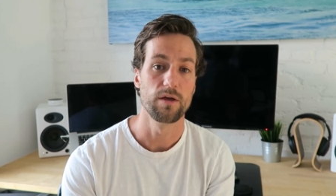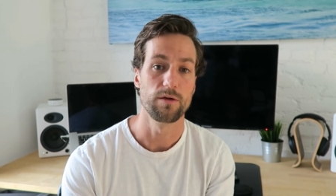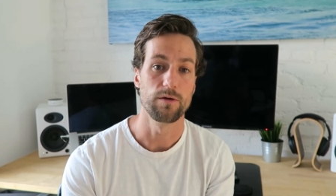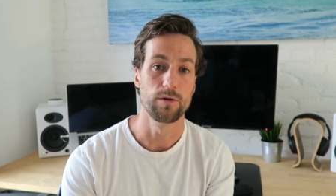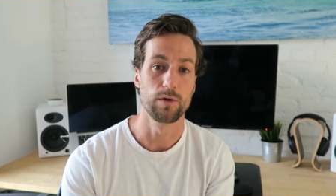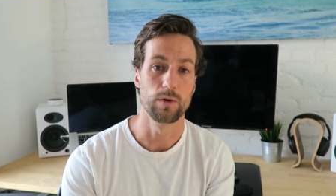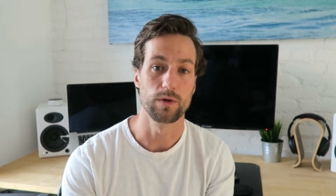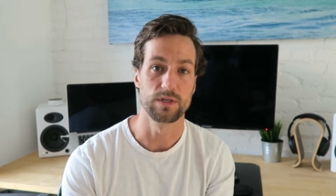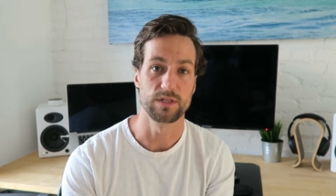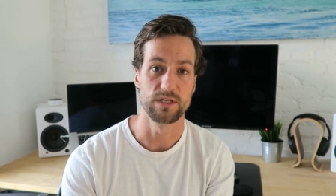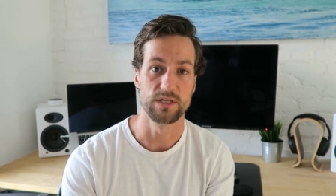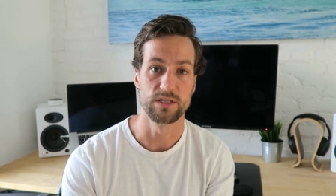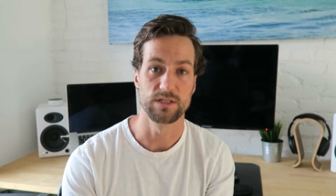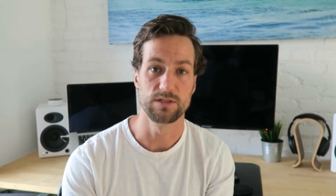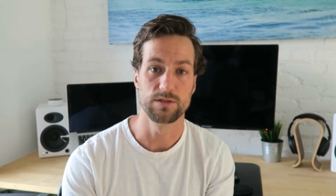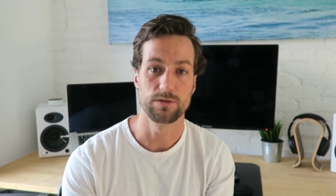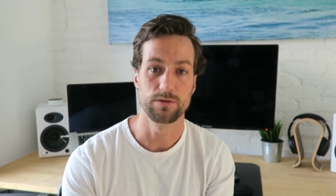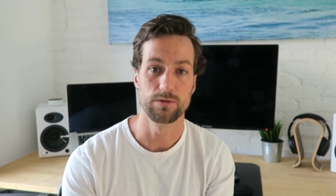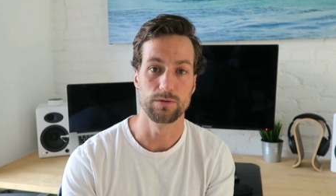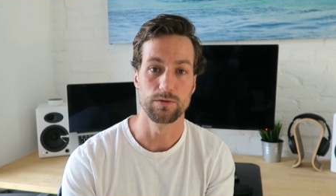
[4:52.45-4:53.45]
You don't
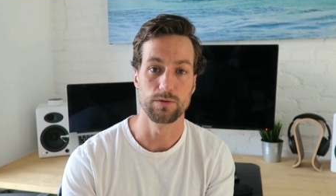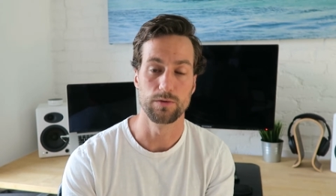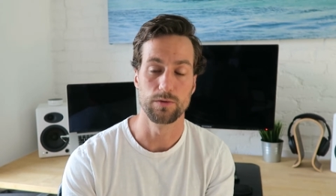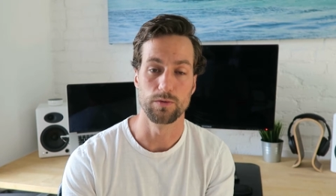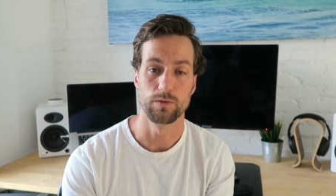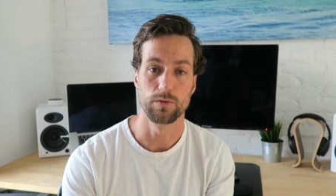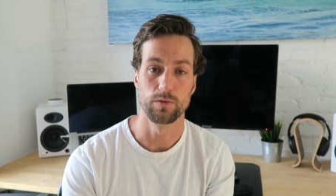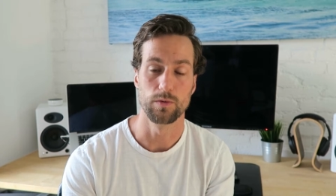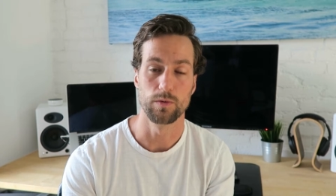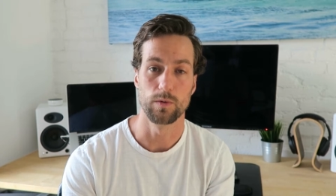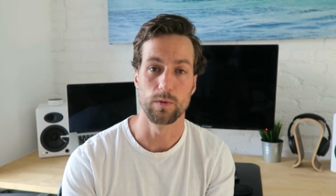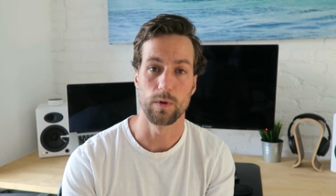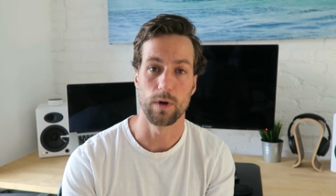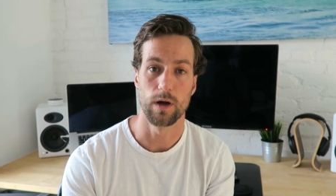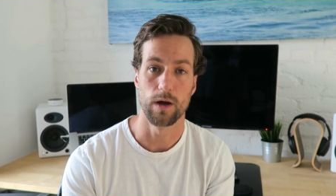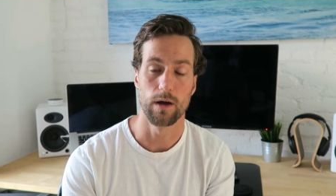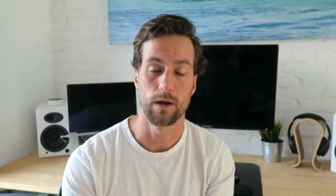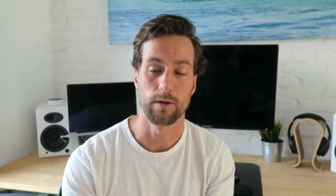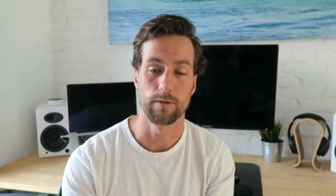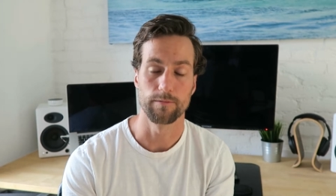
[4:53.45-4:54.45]
need to
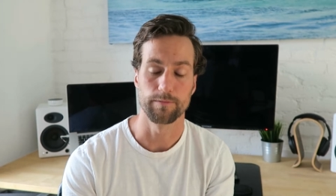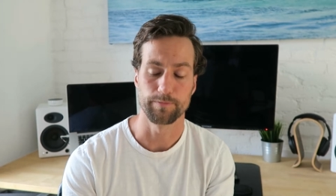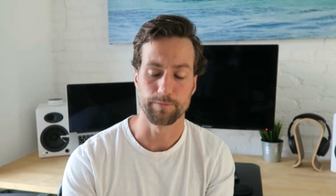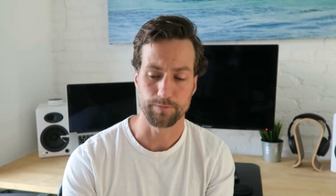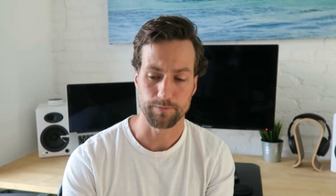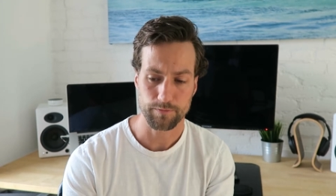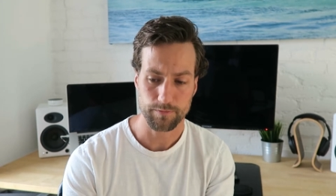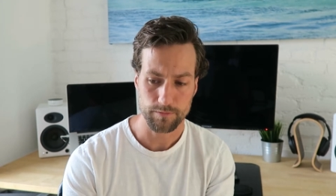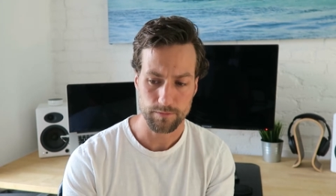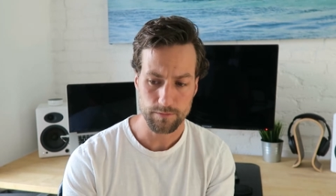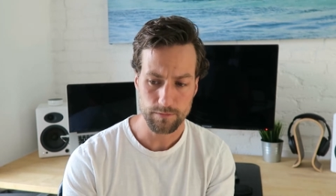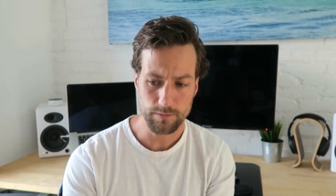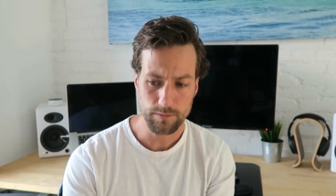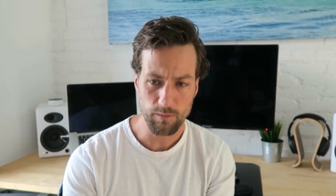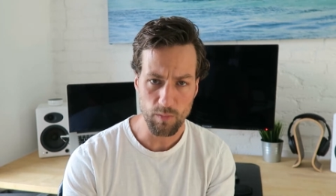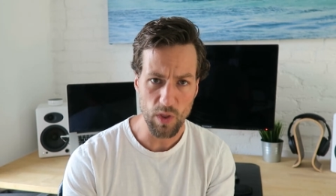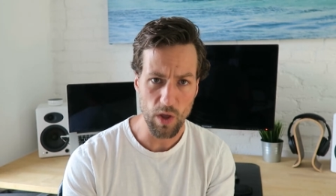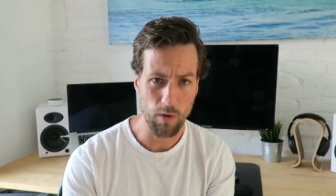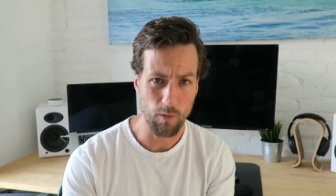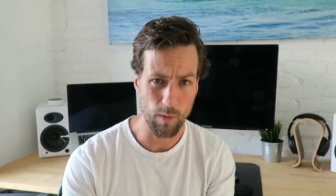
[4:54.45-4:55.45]
um,
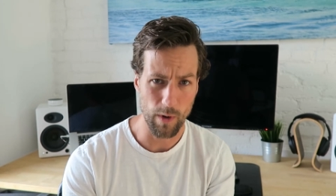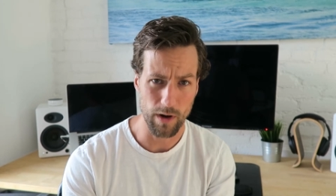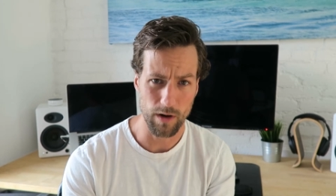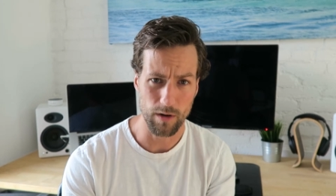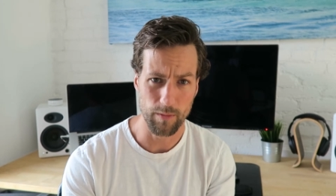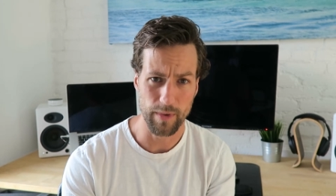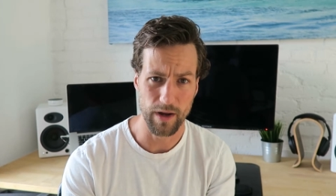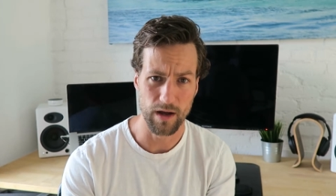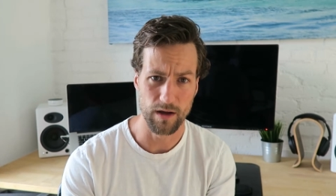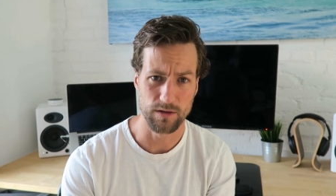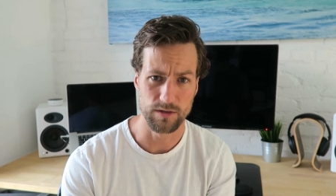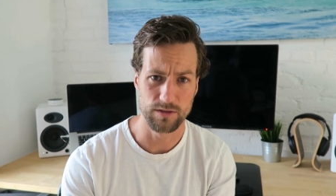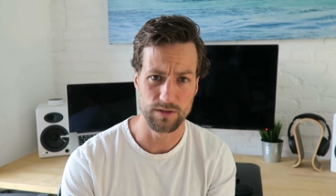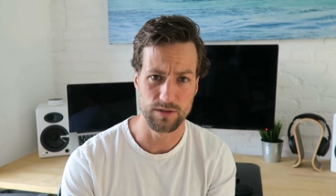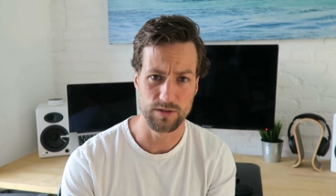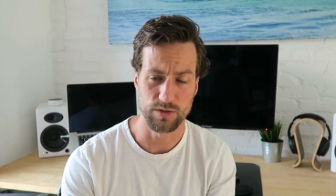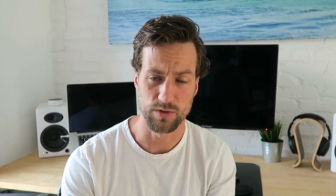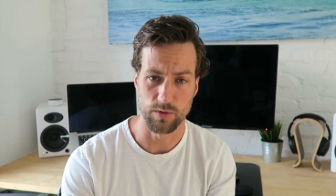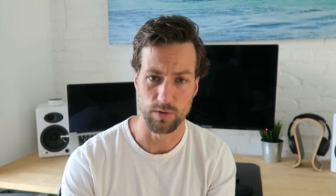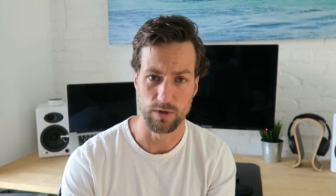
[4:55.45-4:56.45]
worry about
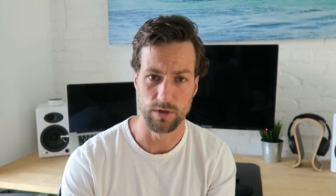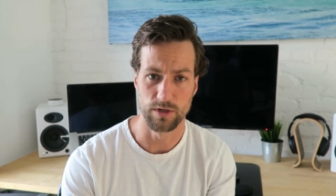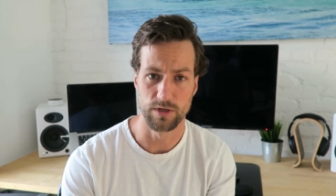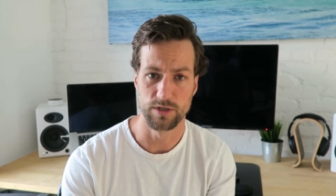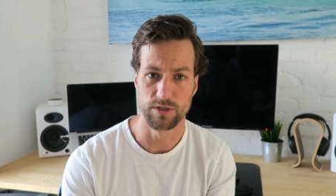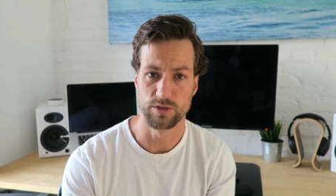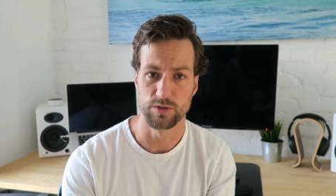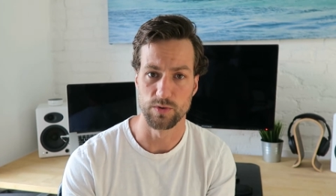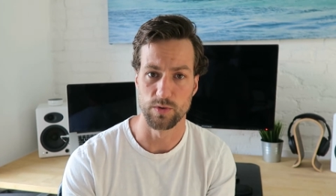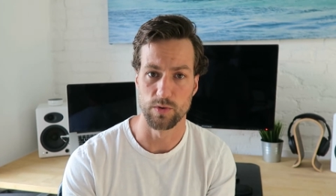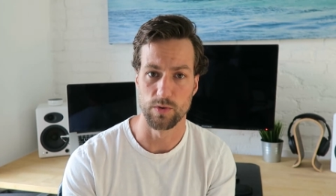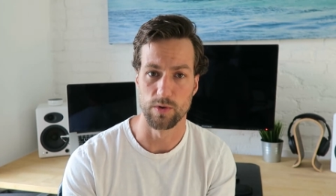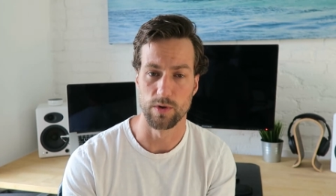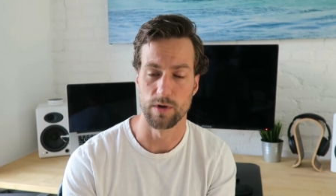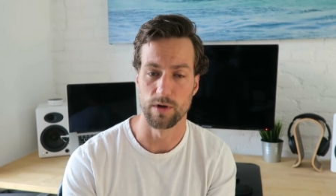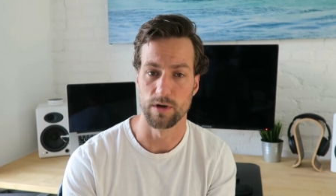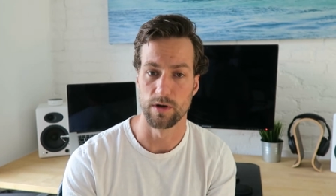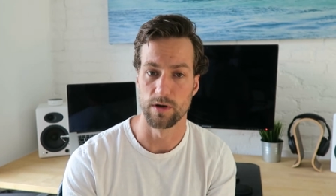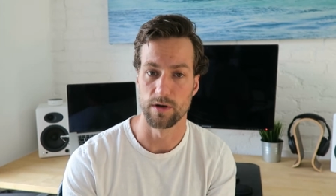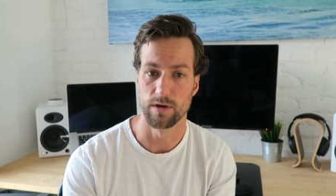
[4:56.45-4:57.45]
storage
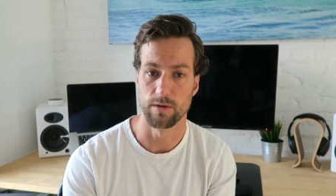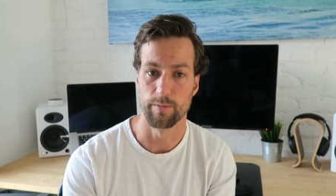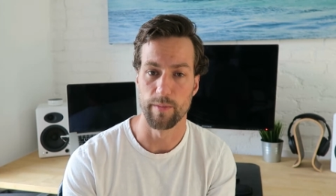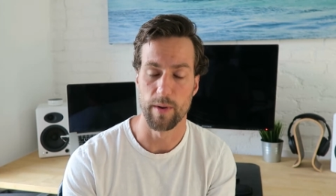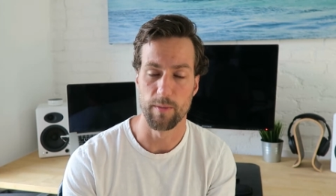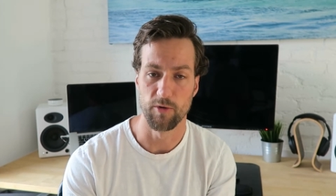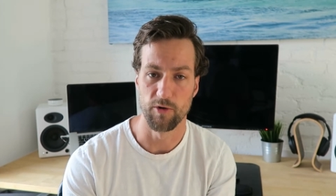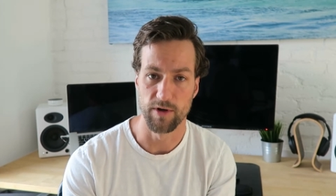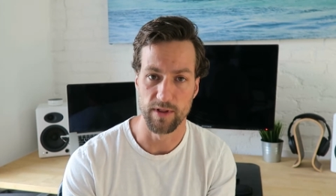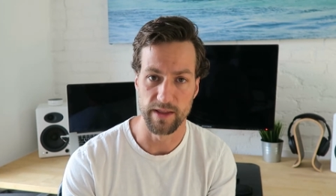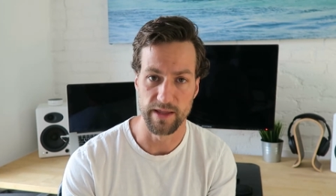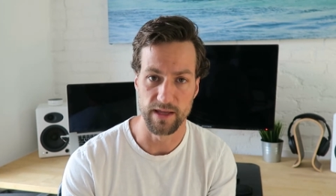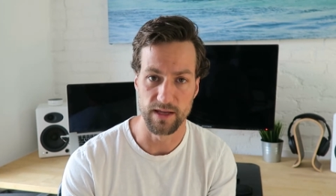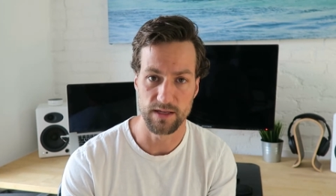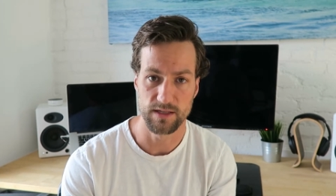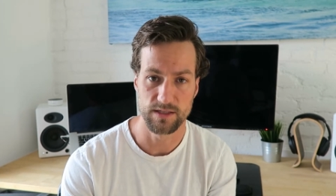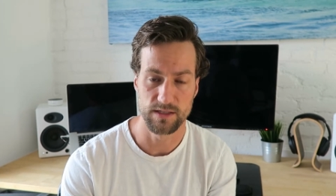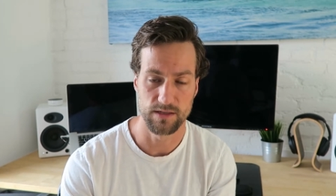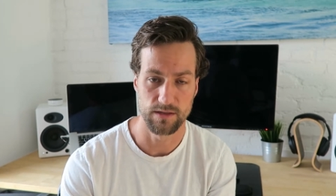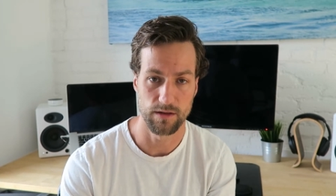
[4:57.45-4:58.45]
or memory
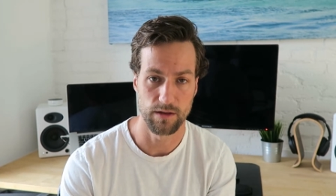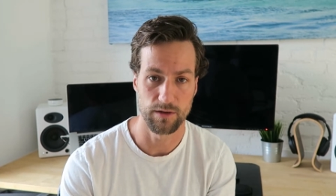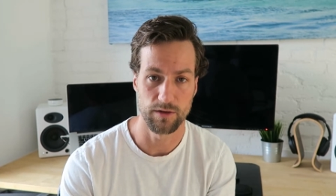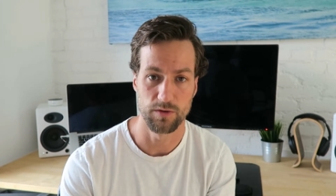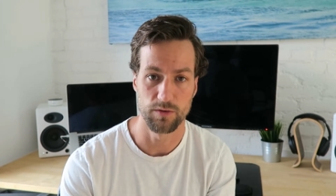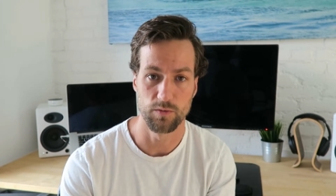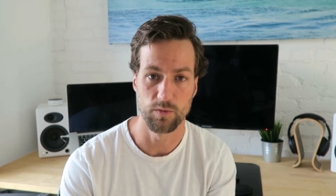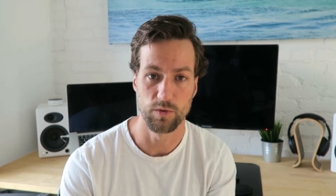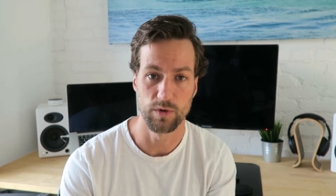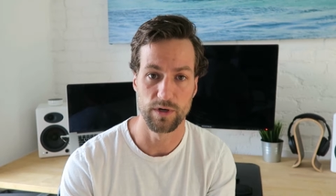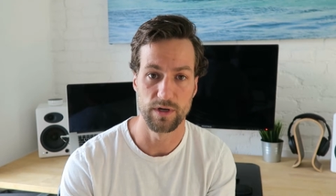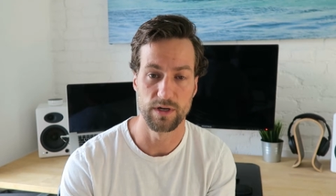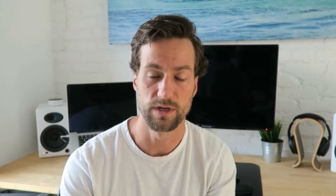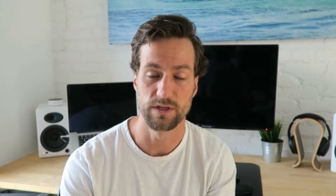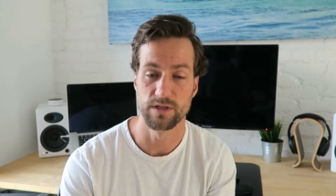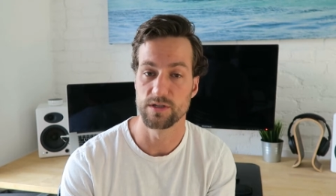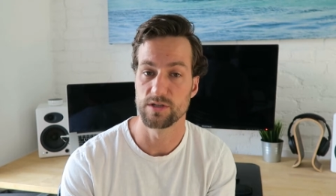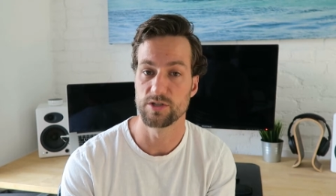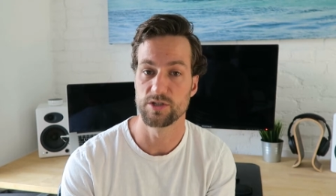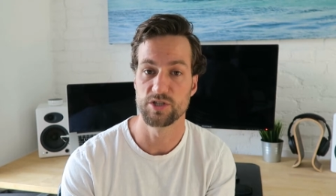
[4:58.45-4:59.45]
leaks like you
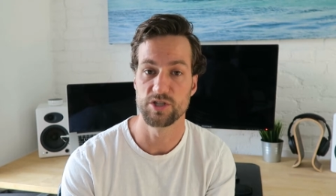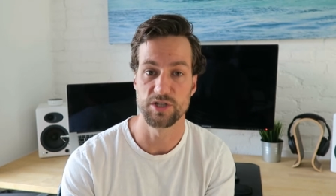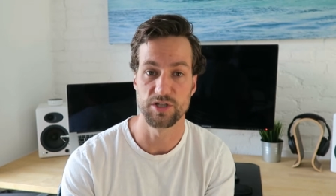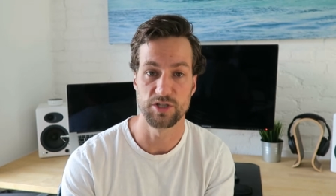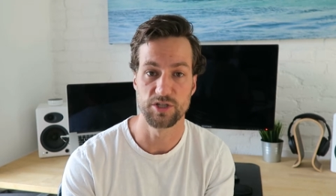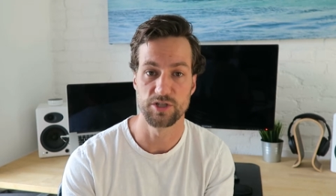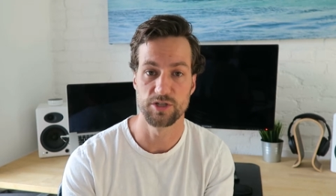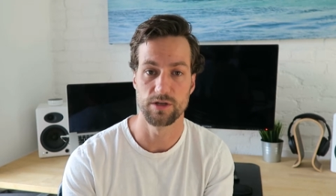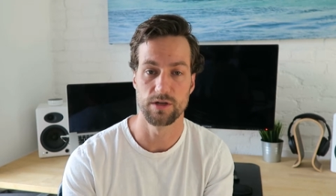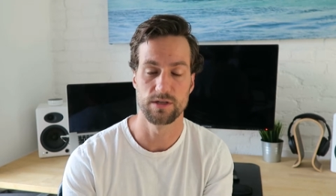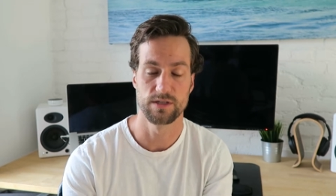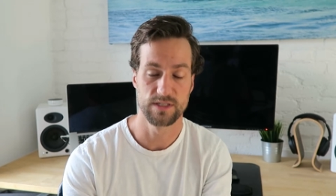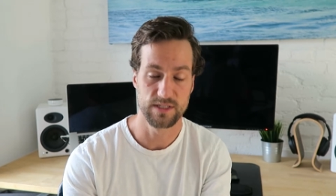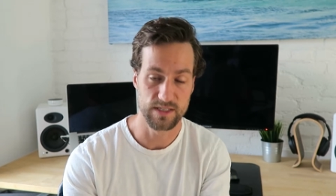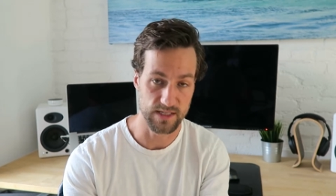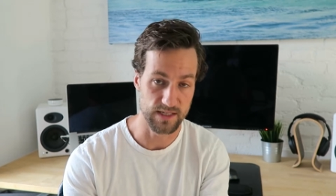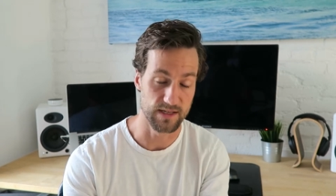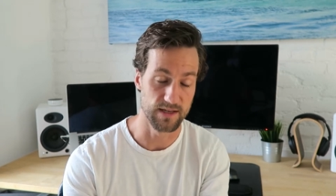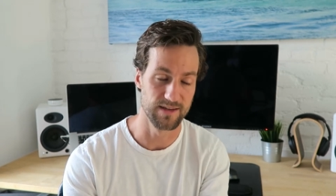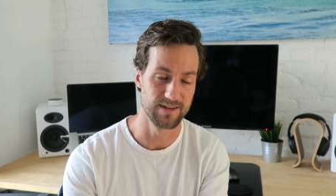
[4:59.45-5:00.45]
would C, C,
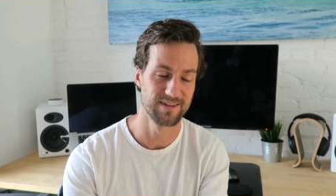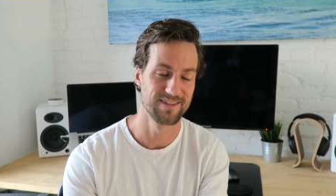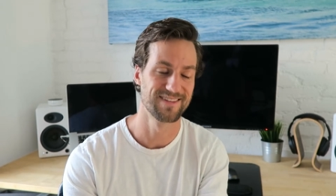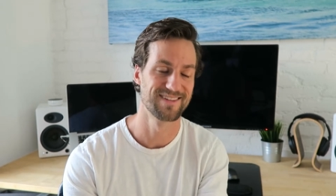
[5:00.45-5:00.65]
C,